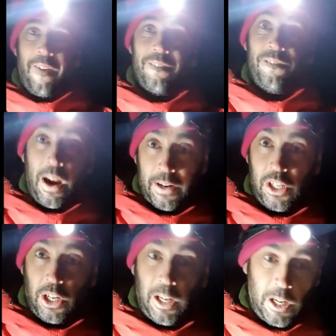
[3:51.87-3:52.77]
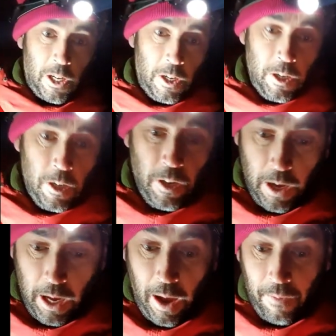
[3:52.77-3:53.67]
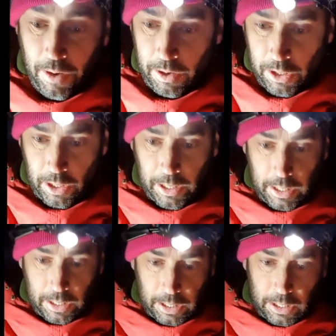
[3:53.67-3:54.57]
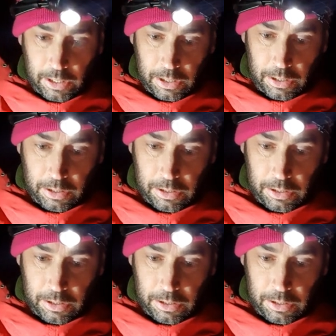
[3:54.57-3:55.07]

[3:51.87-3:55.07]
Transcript: very chilly. Very chilly. It is